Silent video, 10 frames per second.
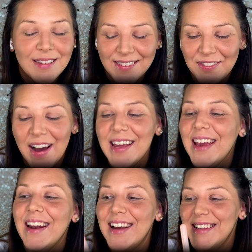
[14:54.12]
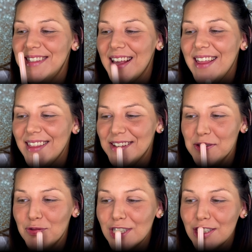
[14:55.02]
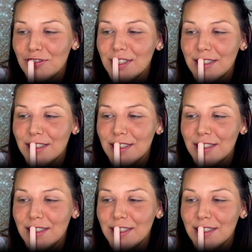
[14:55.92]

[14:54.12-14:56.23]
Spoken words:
why can't I say this word right